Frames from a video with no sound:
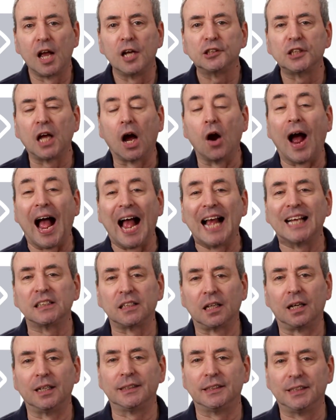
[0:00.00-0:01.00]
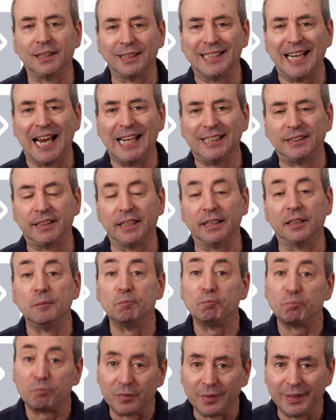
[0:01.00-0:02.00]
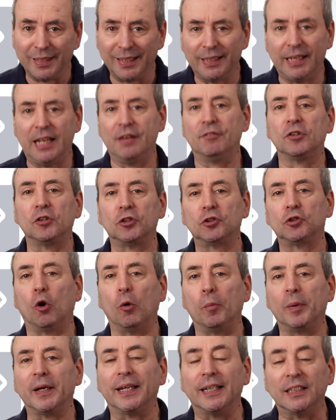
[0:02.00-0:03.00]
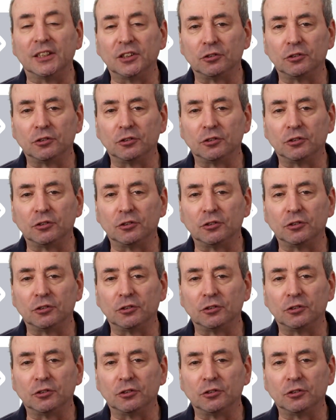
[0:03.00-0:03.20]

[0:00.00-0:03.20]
So, as I suggested, the 11th topic is